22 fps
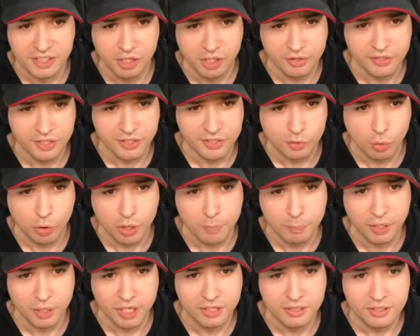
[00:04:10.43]
Here's a
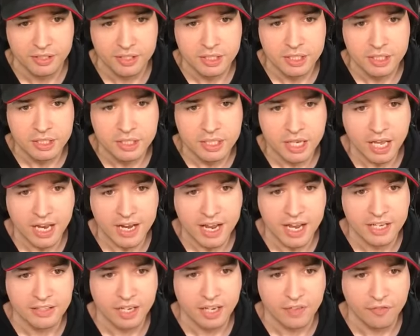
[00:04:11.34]
Scorpion, and
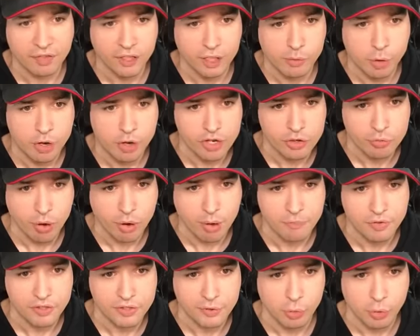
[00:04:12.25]
I definitely want to
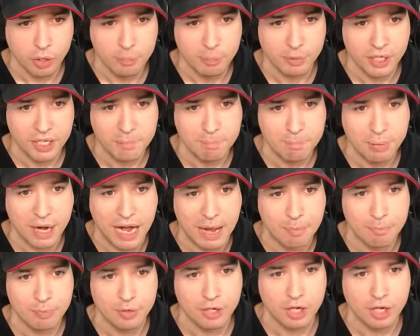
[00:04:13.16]
drop the Scorpion. Pop!